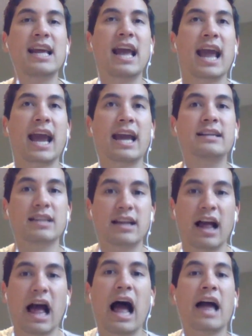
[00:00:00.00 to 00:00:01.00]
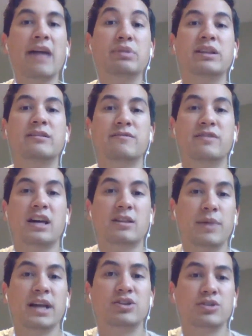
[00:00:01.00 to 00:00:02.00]
And I believe that the
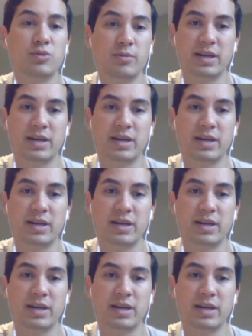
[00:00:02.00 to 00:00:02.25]
Patriots would